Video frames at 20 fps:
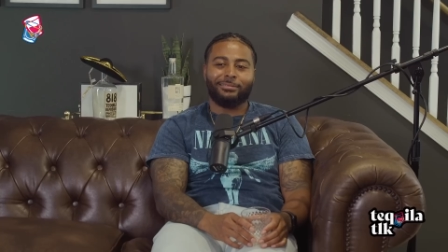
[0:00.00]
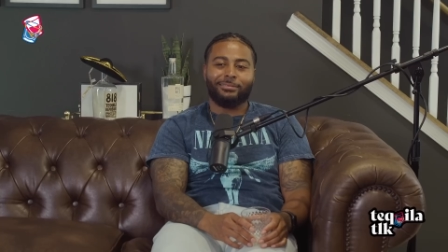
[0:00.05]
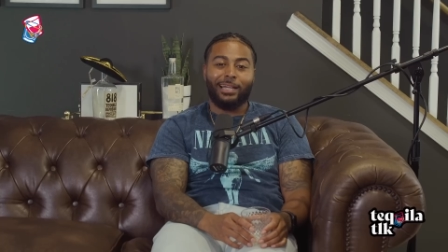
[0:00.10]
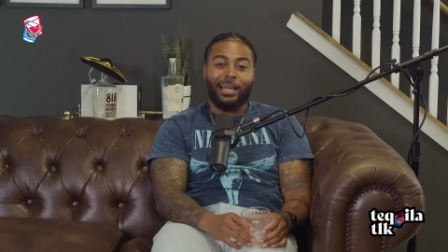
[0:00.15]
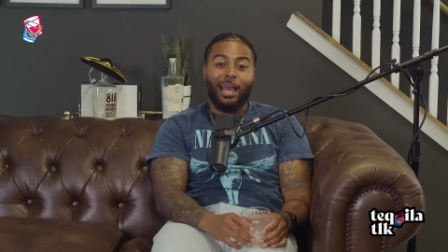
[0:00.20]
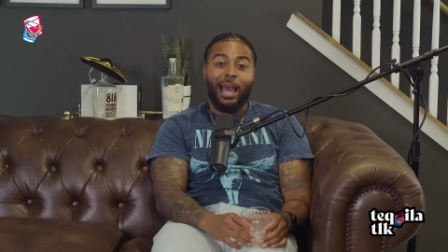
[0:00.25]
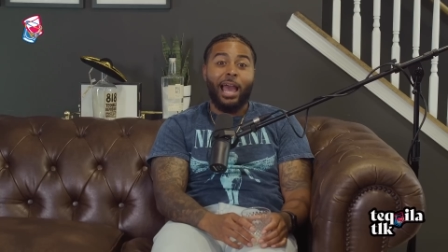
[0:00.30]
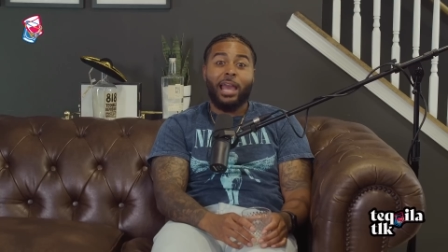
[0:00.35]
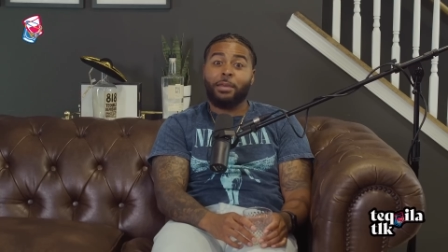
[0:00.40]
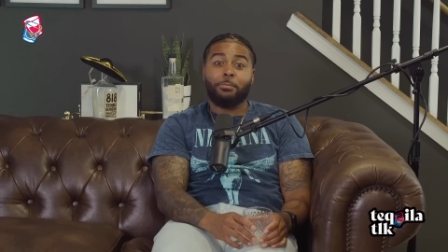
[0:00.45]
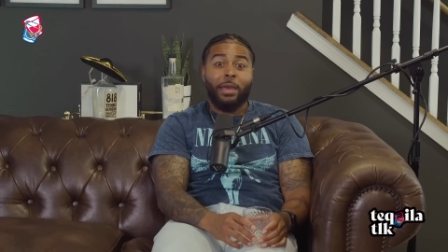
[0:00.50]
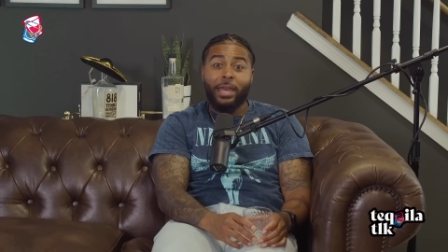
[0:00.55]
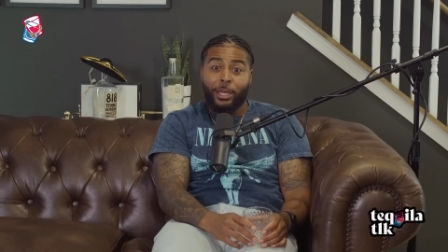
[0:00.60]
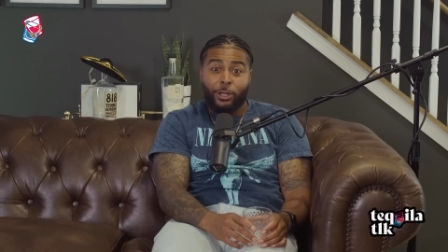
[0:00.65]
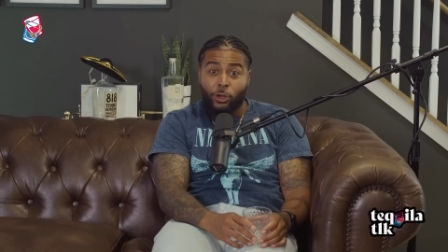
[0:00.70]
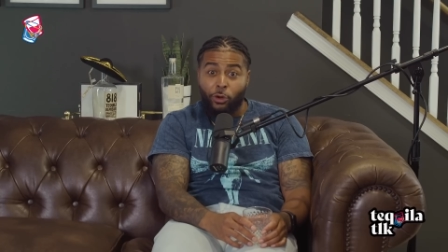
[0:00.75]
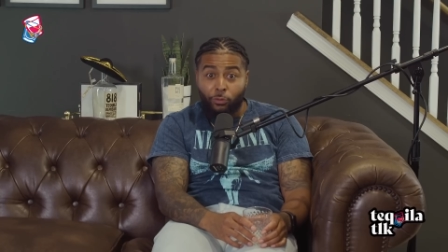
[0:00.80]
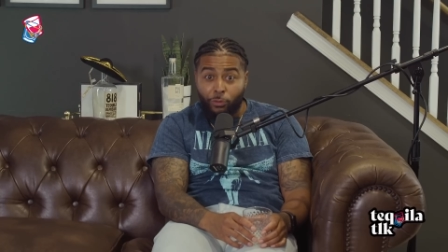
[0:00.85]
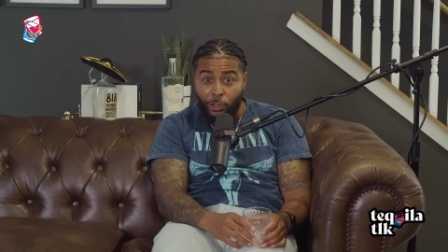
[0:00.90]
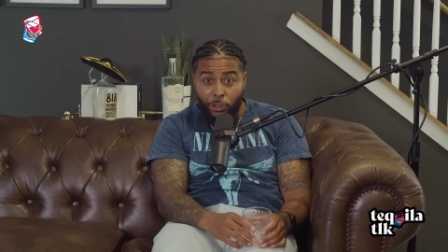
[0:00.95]
yeah. I ain't
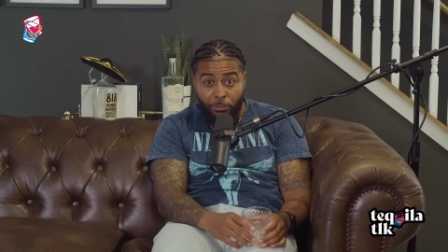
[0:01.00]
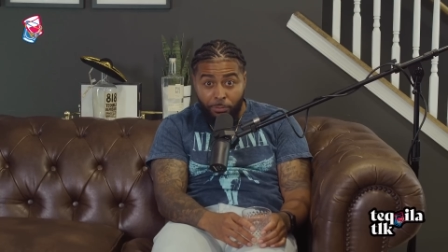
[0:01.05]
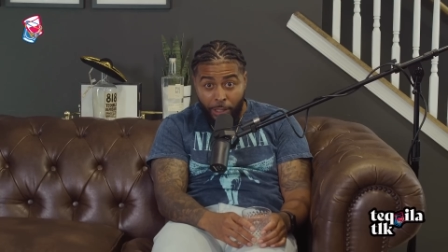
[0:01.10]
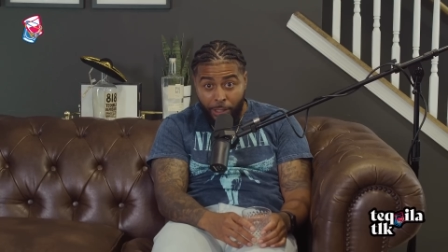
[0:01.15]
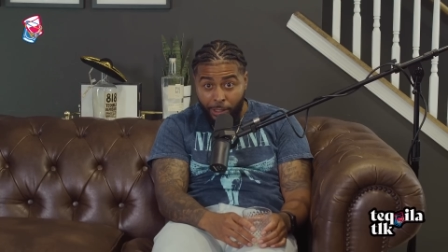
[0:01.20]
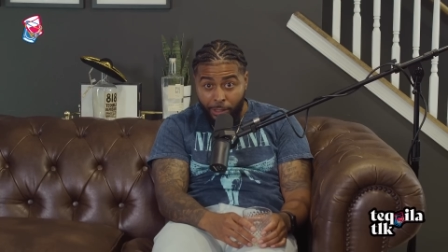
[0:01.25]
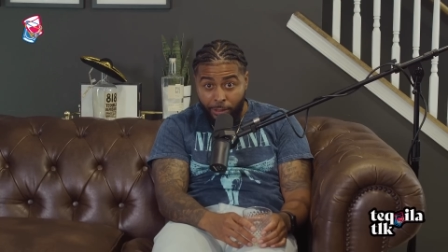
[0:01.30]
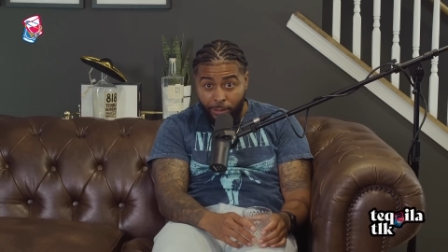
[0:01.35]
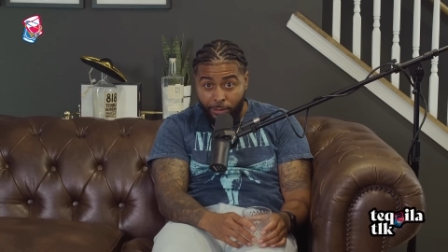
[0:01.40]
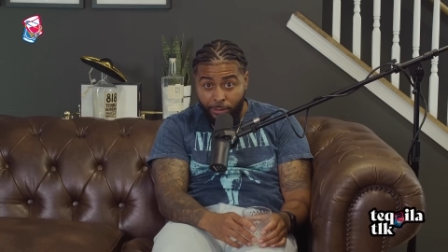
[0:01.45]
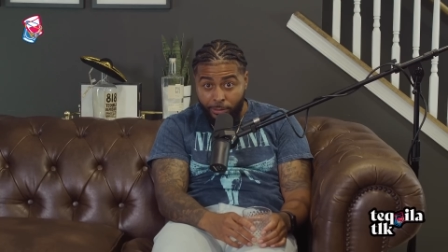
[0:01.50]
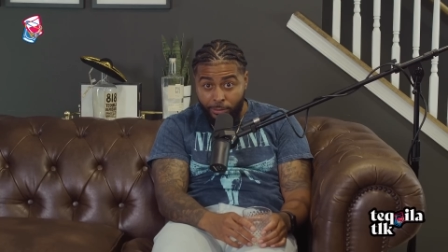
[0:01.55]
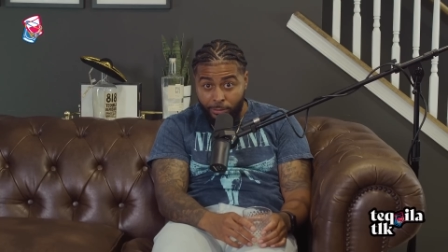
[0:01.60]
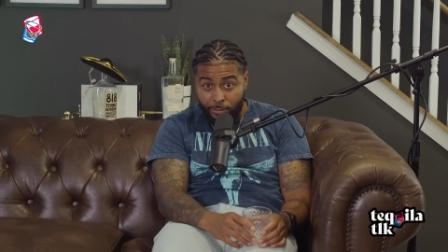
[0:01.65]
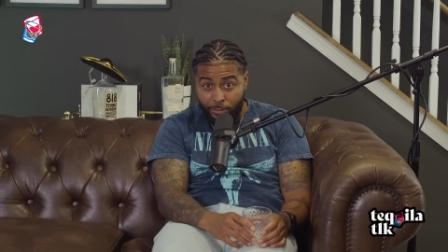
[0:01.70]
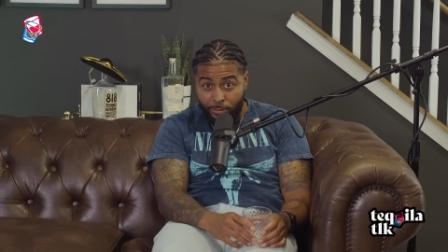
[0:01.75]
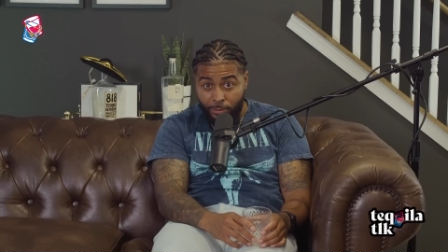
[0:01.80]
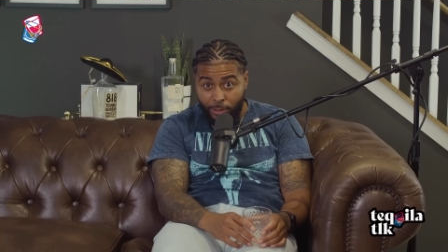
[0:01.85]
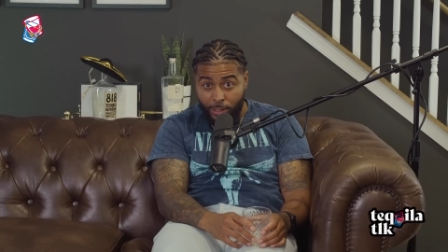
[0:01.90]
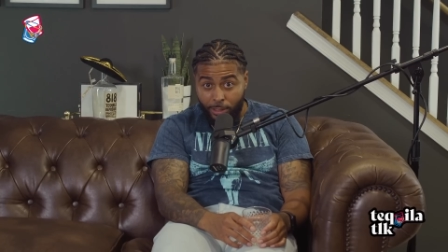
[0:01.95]
making no real money.
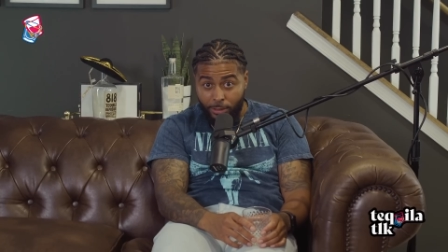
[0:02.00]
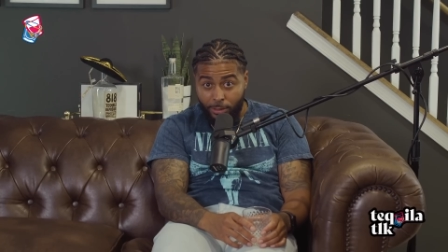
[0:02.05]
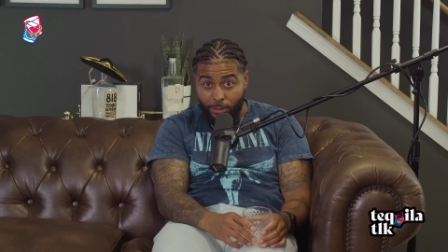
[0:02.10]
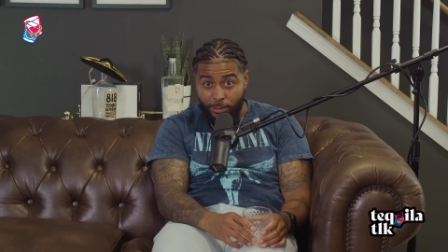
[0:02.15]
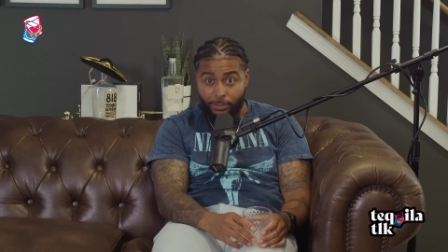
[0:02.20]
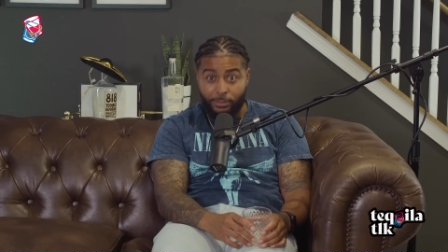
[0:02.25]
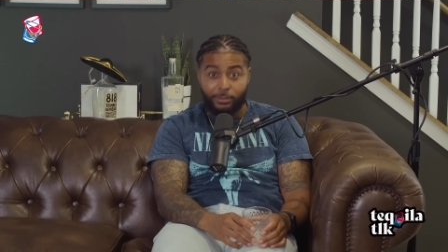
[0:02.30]
That's all.